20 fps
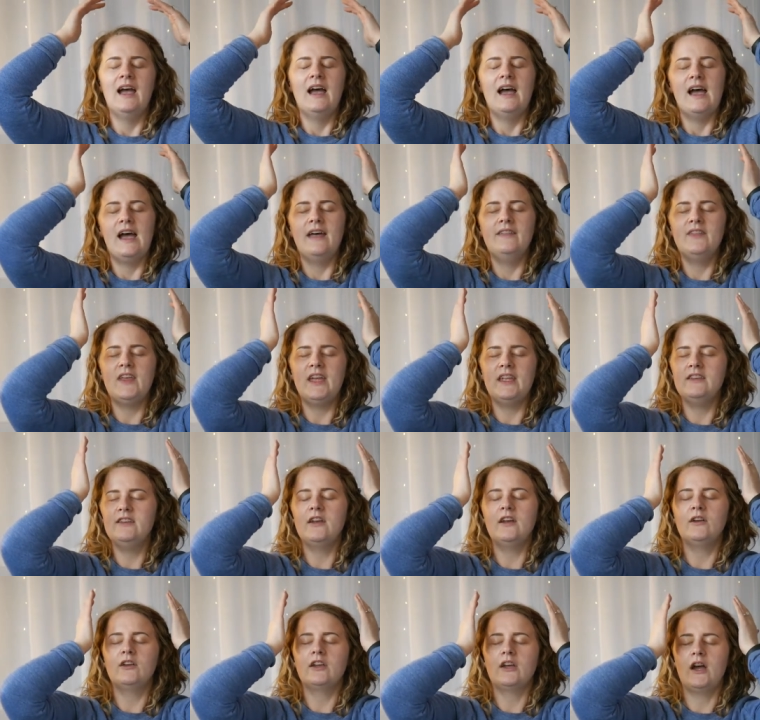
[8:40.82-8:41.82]
And
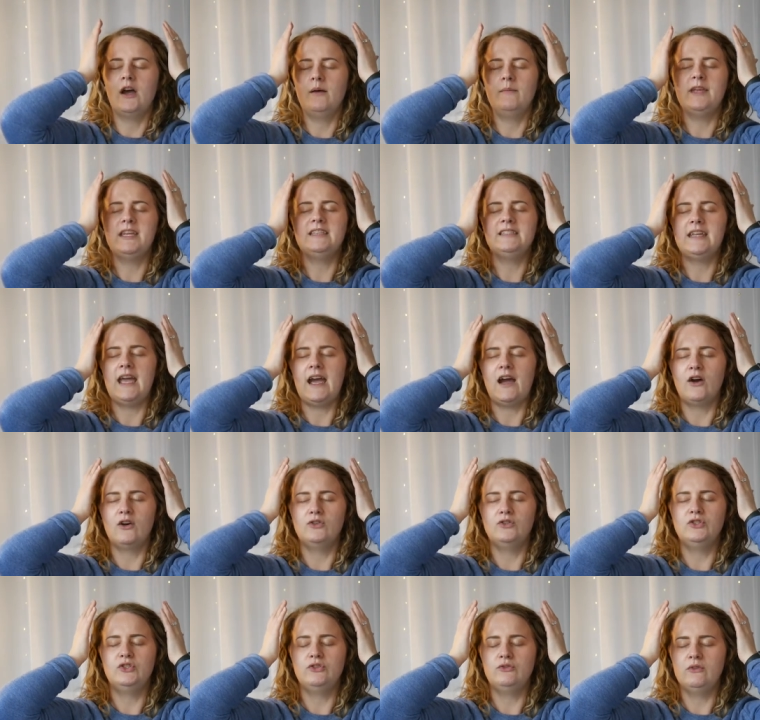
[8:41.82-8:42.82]
then coming
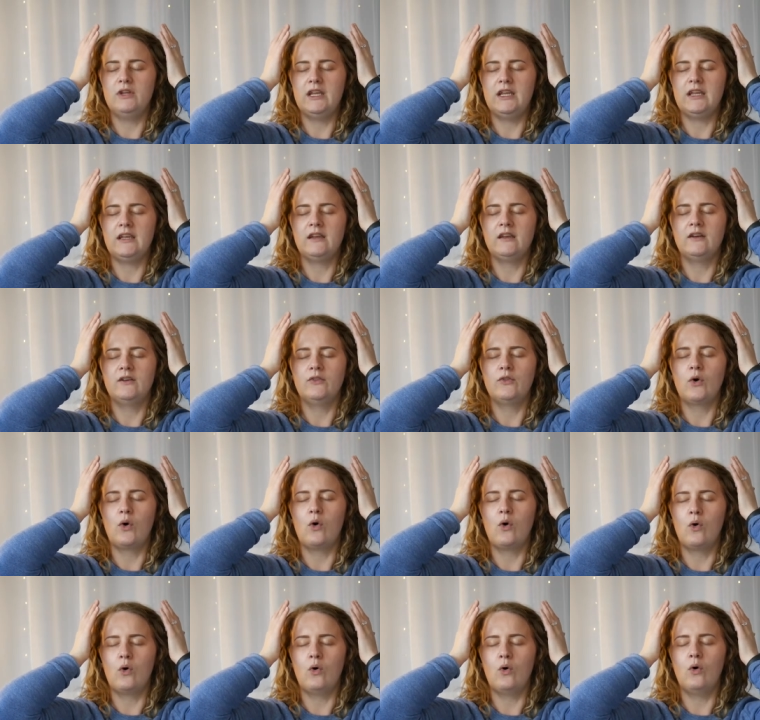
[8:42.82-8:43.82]
down, doing the
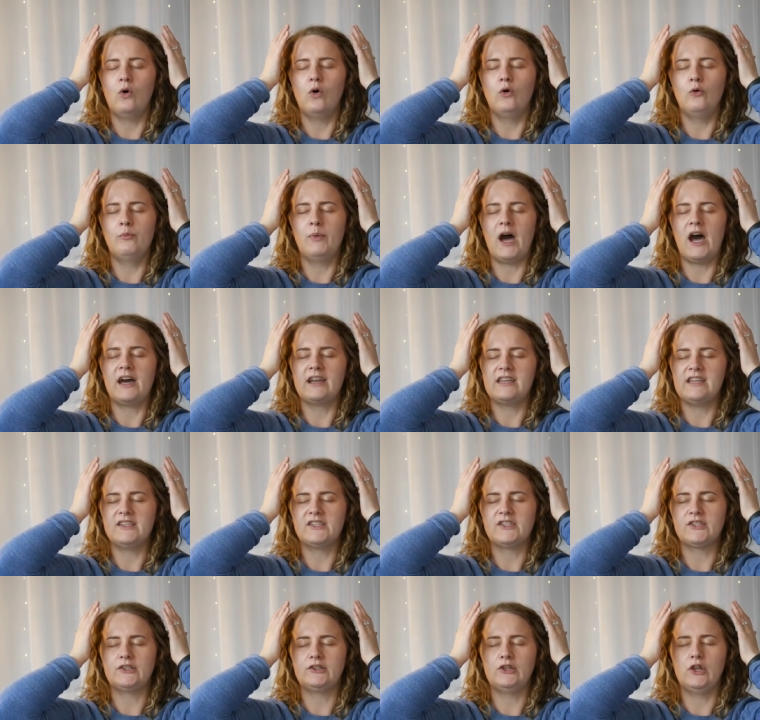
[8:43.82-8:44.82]
whole body
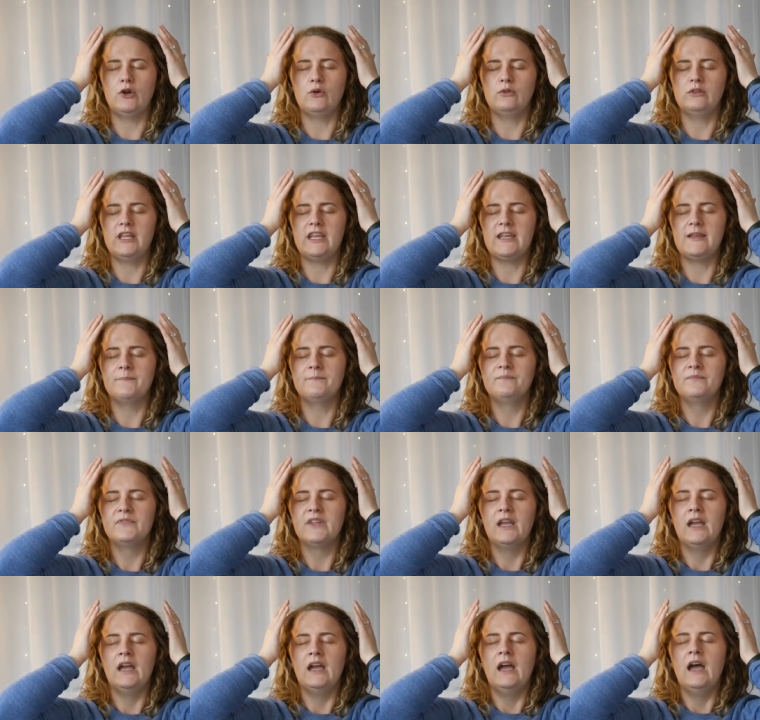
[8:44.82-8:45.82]
slowly.
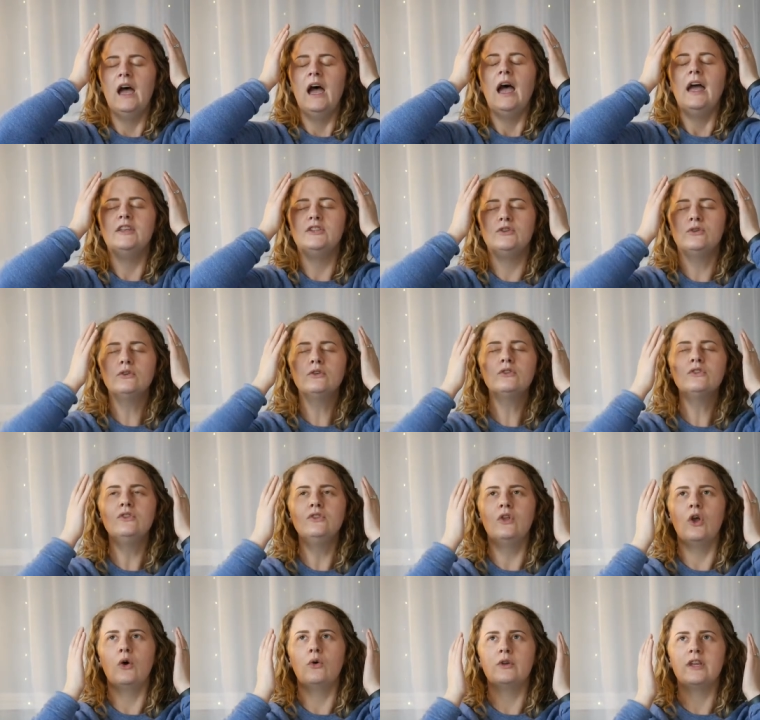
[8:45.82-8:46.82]
And you'll
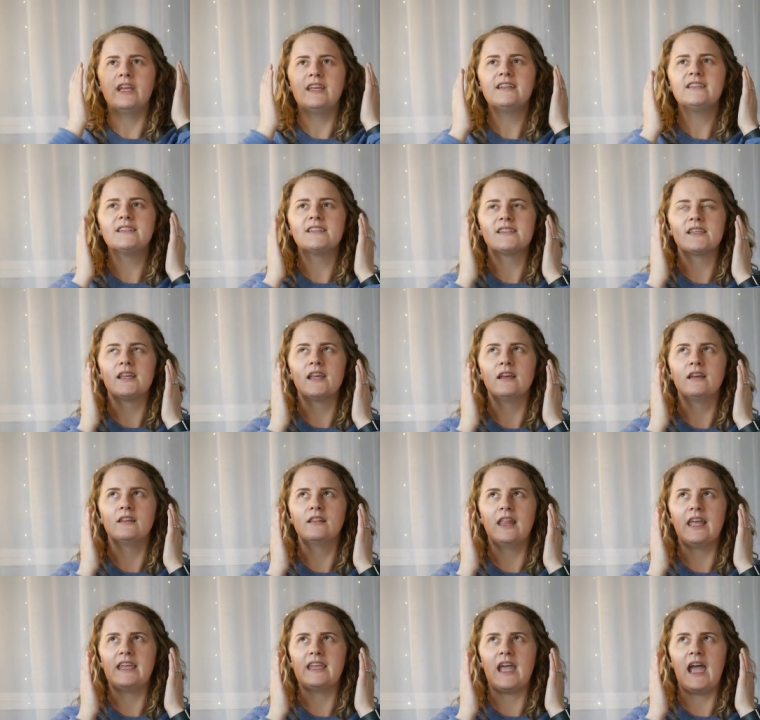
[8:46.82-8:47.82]
notice,
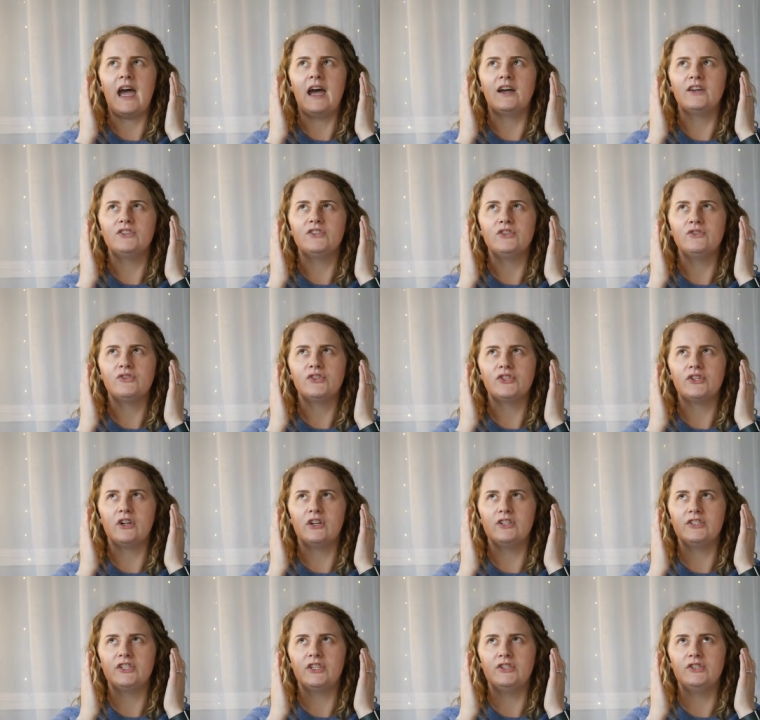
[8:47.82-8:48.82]
like as you
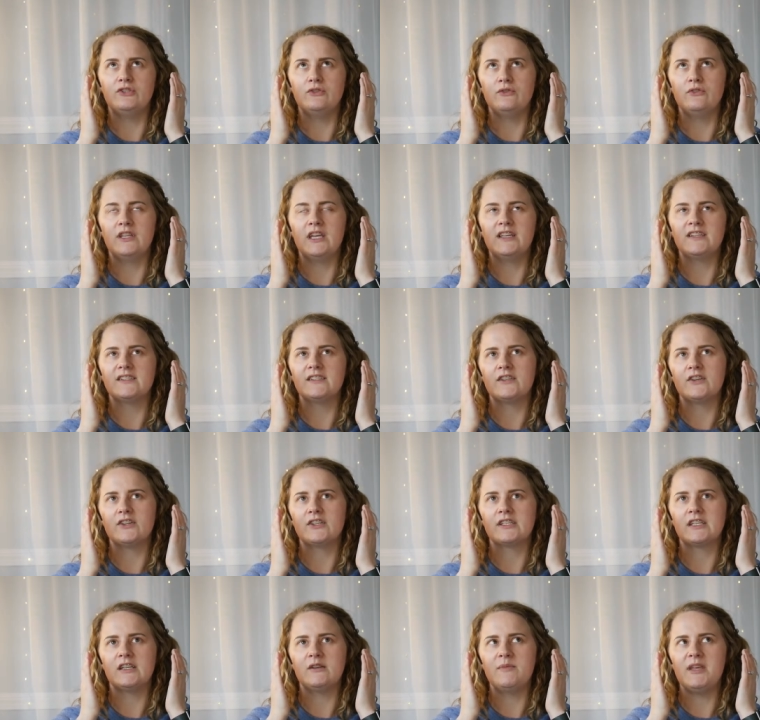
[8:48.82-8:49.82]
start to do this,
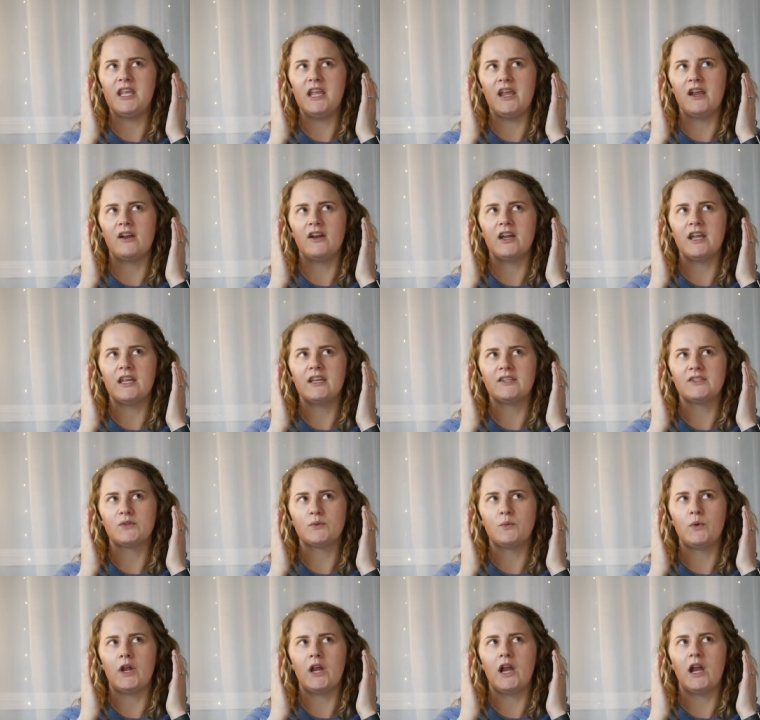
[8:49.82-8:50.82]
there's going to be areas
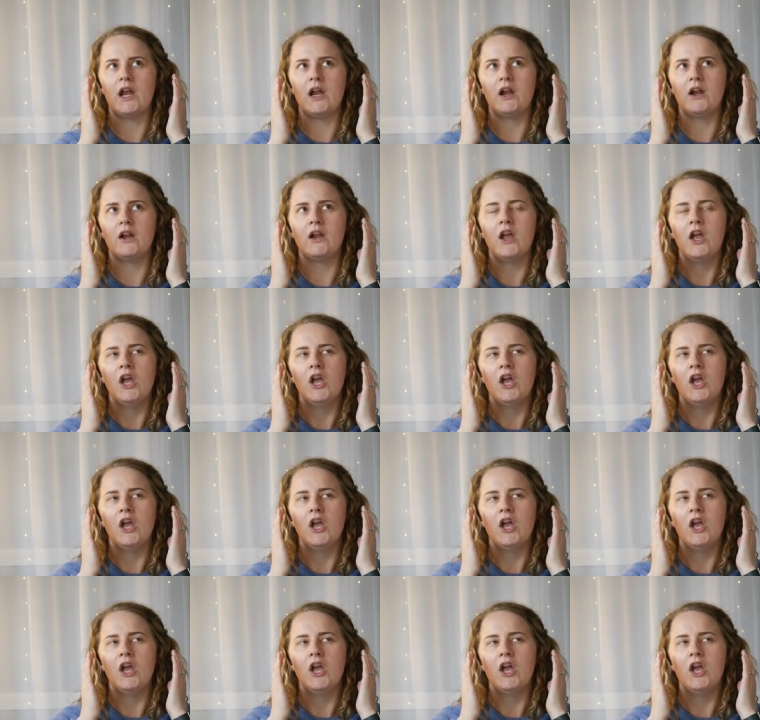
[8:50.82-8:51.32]
where